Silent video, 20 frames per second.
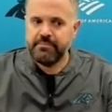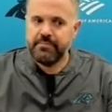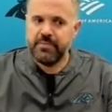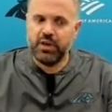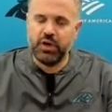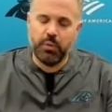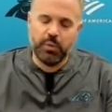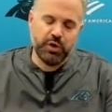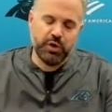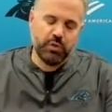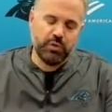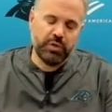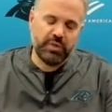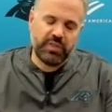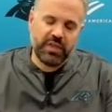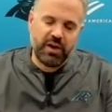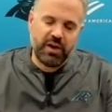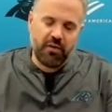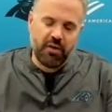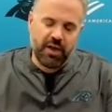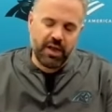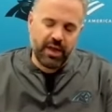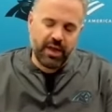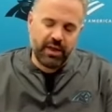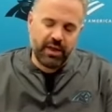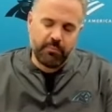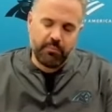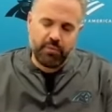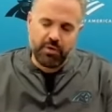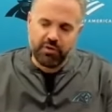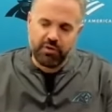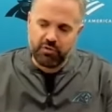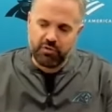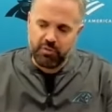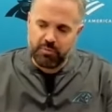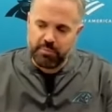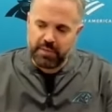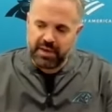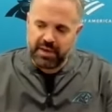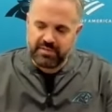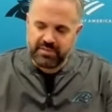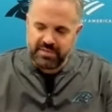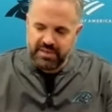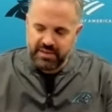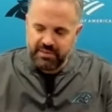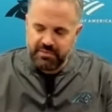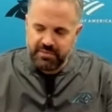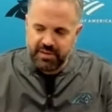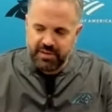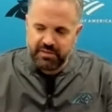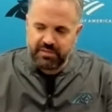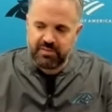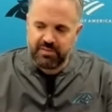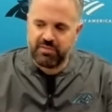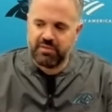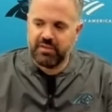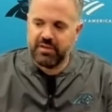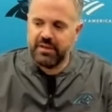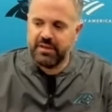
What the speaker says: You know, we knew that they're a pressure-based defense.